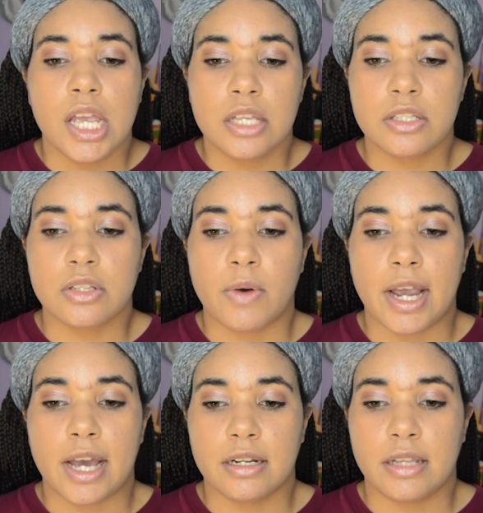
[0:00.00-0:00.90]
So I
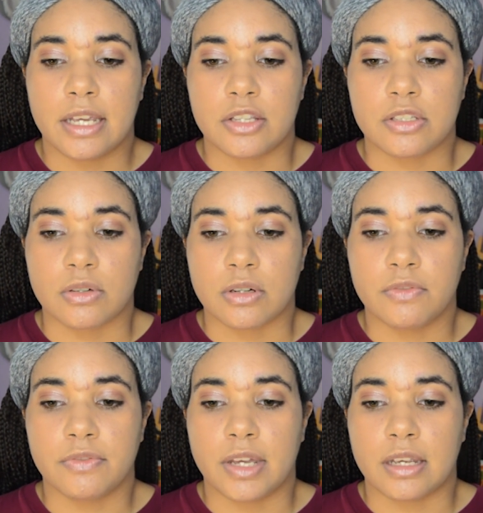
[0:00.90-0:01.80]
had to like
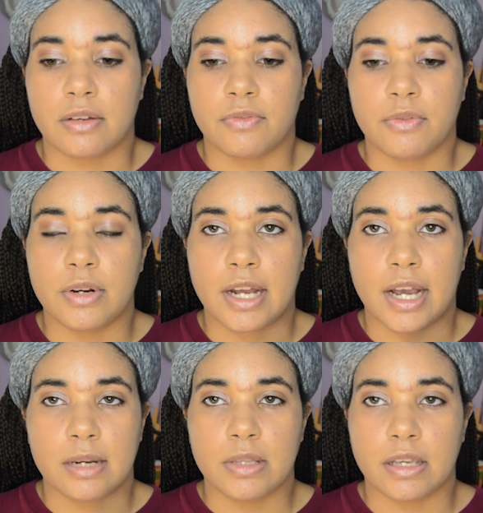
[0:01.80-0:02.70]
serve like food, and I
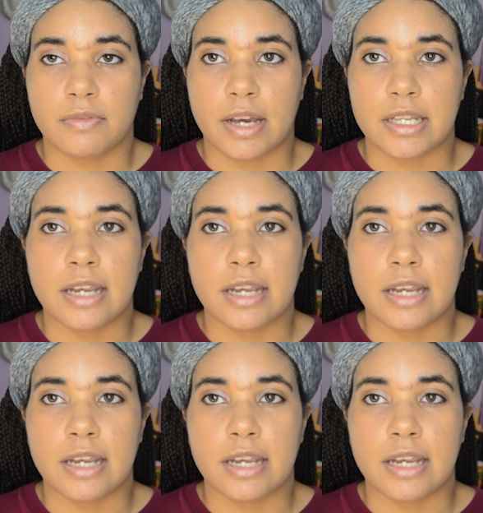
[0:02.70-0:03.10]
had to be like fast.